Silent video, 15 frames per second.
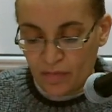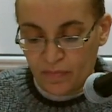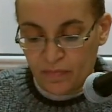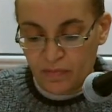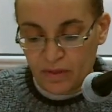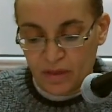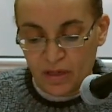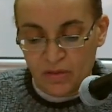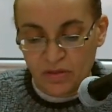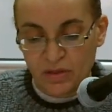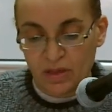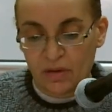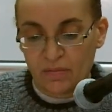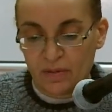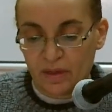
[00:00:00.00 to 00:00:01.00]
They now
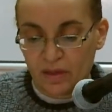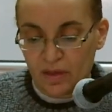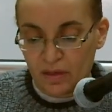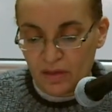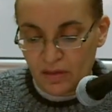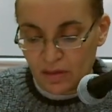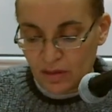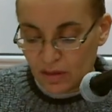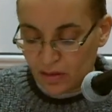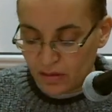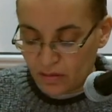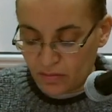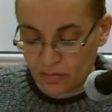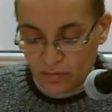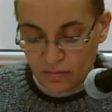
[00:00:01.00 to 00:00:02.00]
celebrate that as like
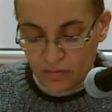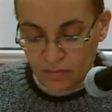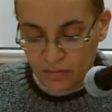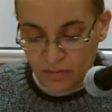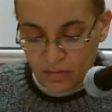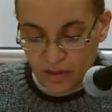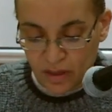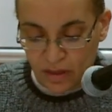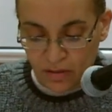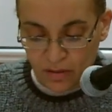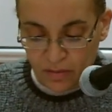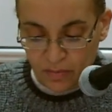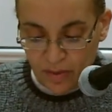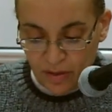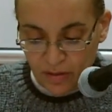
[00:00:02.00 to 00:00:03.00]

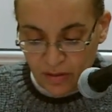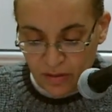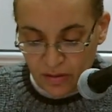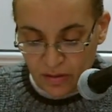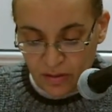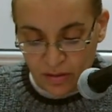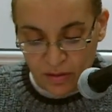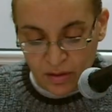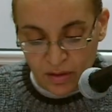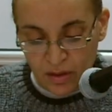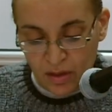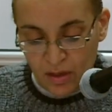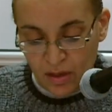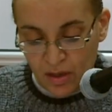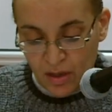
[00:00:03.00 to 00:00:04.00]
Candlemas.
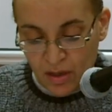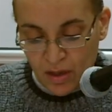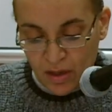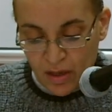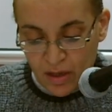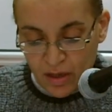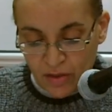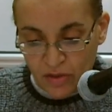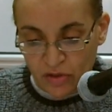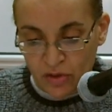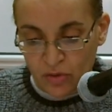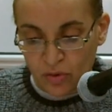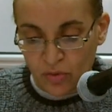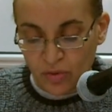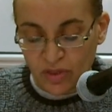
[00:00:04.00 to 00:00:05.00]
So
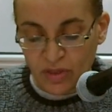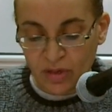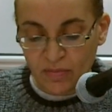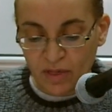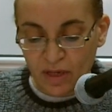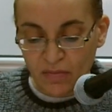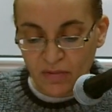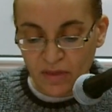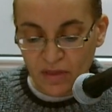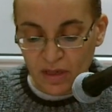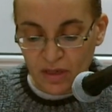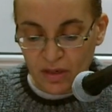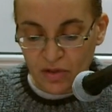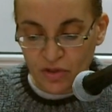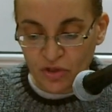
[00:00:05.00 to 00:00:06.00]
sometimes they
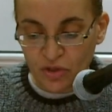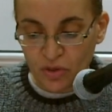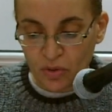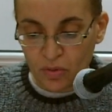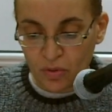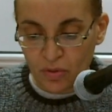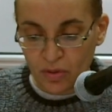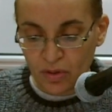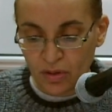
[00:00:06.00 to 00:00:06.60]
are shown.